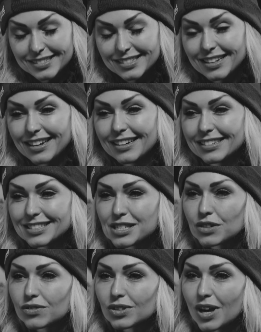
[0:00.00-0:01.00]
Yeah.
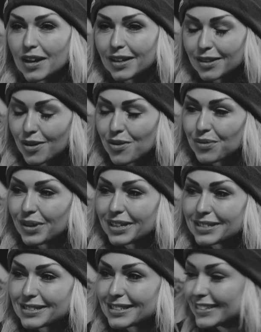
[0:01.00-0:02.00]
Silver lining
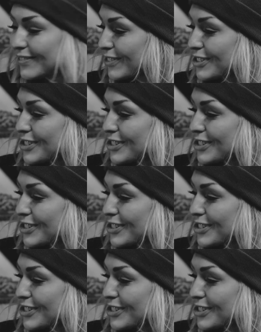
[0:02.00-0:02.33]
always, for